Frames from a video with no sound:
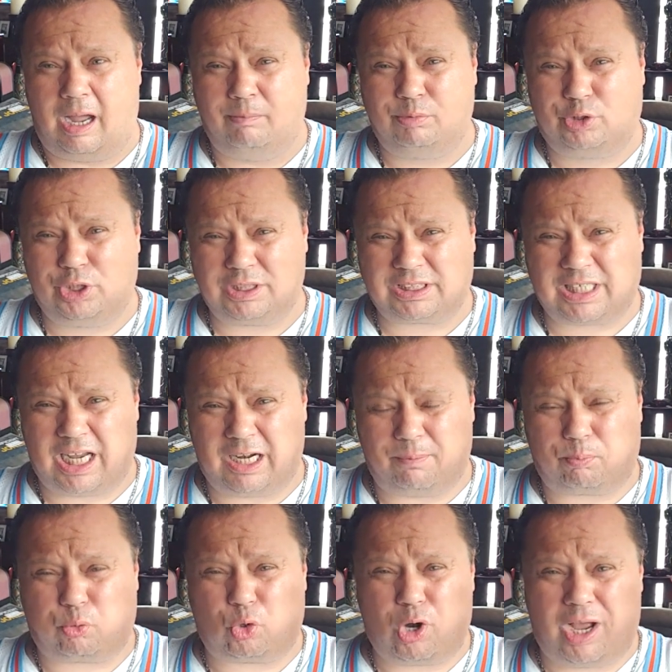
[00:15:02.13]
I'm just kind
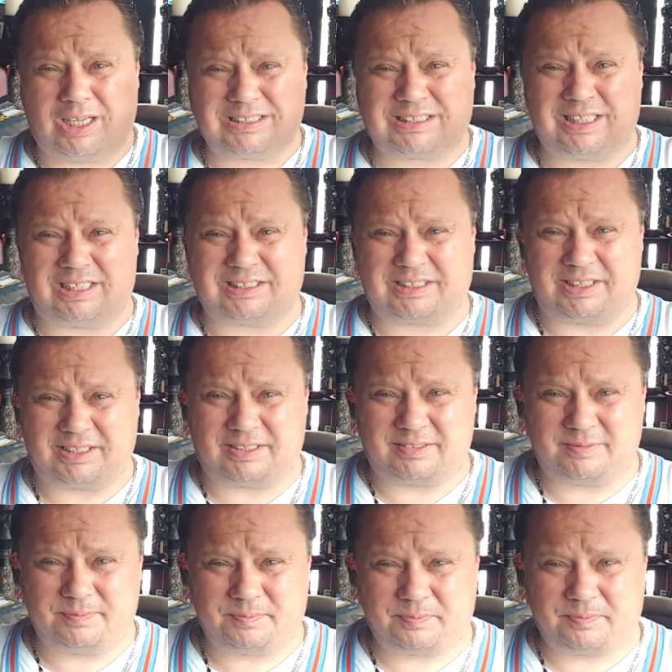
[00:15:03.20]
of processing